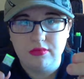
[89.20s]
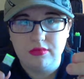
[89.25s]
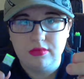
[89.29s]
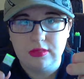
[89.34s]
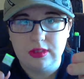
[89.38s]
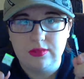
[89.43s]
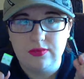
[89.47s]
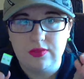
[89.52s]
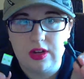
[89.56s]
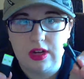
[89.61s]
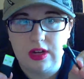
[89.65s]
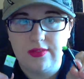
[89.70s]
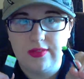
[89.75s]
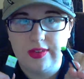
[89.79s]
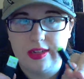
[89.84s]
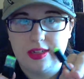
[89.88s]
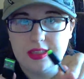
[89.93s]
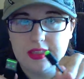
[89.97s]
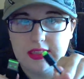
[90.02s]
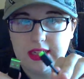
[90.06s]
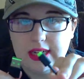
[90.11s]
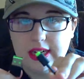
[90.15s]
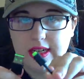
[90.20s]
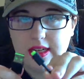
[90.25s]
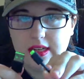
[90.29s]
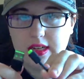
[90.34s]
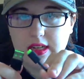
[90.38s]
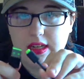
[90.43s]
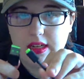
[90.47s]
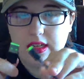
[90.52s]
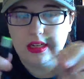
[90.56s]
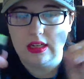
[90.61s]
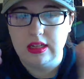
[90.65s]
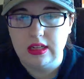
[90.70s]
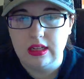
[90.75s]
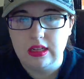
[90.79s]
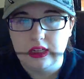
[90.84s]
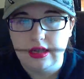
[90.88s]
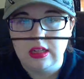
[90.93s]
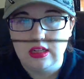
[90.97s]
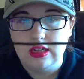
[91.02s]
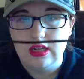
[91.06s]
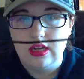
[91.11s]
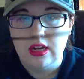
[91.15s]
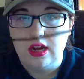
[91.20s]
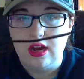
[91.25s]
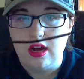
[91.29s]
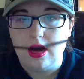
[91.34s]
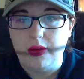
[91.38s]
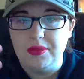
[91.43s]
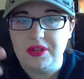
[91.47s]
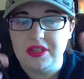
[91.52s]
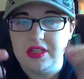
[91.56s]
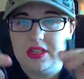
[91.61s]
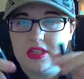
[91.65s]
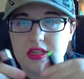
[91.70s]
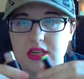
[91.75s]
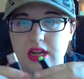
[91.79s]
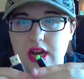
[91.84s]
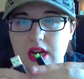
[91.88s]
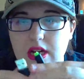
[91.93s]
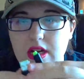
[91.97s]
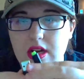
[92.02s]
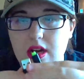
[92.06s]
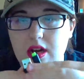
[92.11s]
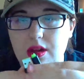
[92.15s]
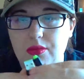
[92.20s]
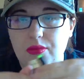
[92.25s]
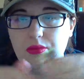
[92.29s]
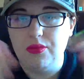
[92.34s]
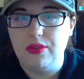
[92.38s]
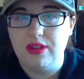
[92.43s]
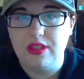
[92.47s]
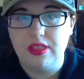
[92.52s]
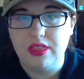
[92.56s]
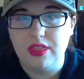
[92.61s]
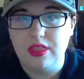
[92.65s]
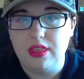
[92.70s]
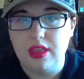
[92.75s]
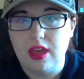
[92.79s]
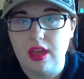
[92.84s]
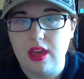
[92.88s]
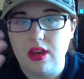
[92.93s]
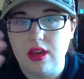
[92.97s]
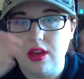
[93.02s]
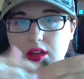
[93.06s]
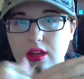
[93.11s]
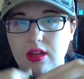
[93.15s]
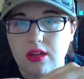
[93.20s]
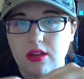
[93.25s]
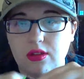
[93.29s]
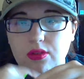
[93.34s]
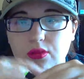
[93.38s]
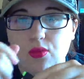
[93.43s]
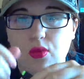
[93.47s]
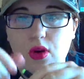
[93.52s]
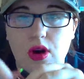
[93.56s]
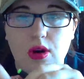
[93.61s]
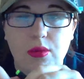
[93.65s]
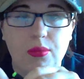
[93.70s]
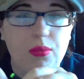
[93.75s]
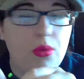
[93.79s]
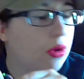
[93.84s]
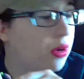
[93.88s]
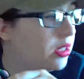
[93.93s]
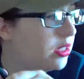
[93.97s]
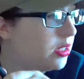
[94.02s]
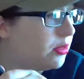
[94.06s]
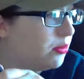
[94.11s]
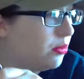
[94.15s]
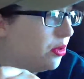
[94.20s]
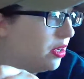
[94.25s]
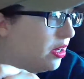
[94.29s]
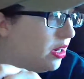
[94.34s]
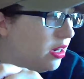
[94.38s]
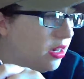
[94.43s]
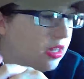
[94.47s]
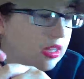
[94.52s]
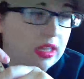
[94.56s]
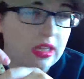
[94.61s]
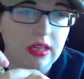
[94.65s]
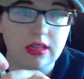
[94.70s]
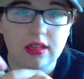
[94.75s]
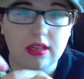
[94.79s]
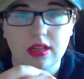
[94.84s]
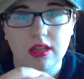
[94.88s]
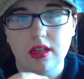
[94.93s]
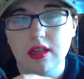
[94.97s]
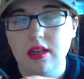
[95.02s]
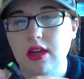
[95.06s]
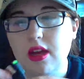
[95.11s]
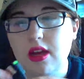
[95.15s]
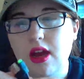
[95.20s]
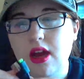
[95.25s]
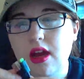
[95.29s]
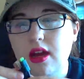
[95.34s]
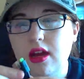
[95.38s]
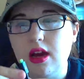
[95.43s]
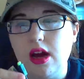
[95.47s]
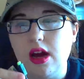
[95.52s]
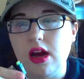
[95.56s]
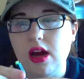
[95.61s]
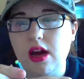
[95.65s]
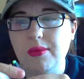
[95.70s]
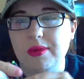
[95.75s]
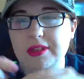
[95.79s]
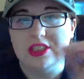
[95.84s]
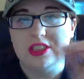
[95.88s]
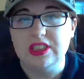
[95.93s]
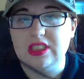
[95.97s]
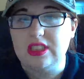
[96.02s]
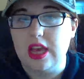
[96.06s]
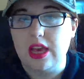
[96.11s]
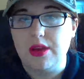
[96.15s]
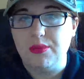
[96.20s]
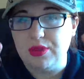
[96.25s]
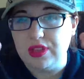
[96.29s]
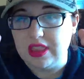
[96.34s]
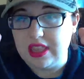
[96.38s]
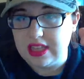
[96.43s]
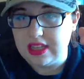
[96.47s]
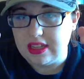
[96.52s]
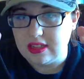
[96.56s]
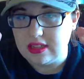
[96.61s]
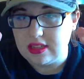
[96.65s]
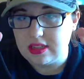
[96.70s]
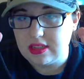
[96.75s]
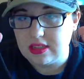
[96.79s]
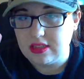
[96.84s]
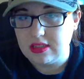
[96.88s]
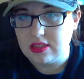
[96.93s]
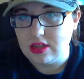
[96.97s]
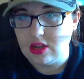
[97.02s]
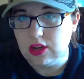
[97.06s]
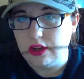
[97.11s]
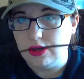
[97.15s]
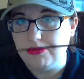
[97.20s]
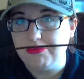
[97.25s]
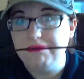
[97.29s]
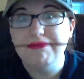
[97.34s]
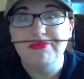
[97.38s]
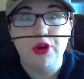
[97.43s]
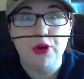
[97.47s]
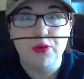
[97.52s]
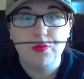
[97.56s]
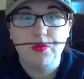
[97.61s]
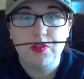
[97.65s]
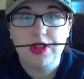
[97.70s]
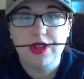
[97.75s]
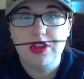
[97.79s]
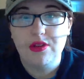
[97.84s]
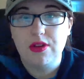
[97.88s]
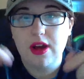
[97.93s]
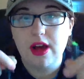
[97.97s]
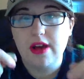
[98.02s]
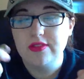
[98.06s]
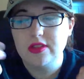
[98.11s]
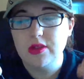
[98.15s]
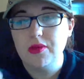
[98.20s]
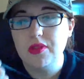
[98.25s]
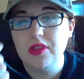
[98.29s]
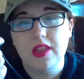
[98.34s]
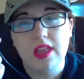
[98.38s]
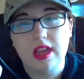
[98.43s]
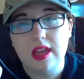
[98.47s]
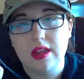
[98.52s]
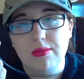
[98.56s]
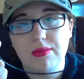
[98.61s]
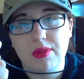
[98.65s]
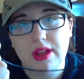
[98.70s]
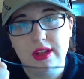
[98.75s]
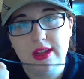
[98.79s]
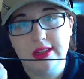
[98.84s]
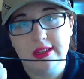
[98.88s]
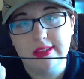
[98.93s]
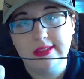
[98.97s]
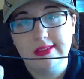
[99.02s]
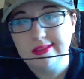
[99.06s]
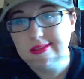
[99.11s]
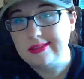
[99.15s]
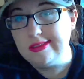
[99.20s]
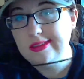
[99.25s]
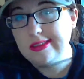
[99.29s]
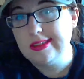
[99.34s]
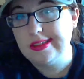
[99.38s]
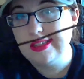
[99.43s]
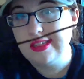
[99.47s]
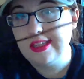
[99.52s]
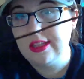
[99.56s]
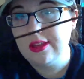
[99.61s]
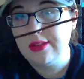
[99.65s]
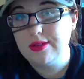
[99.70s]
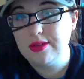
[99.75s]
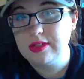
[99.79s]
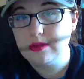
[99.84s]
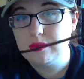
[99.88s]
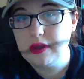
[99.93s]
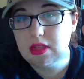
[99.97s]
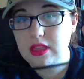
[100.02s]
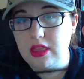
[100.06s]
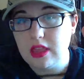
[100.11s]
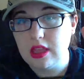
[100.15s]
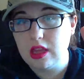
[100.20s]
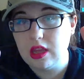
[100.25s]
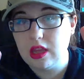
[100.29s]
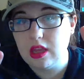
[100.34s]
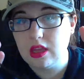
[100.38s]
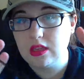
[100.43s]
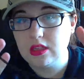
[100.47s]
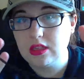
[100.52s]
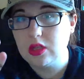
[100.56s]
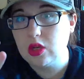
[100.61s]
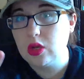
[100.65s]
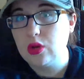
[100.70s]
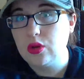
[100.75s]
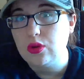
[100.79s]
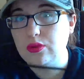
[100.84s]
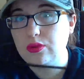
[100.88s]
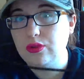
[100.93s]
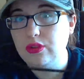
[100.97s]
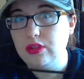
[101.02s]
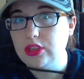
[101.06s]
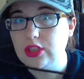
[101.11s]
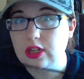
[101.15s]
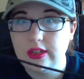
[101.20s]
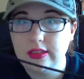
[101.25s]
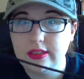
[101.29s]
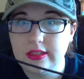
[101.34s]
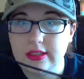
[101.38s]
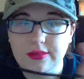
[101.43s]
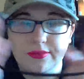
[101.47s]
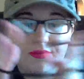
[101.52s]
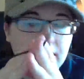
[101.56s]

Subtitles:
Very, very tiny. It did not come with a wall port to put it in. It just came with this, so hopefully you have something that can plug into the USB thing so you can charge it.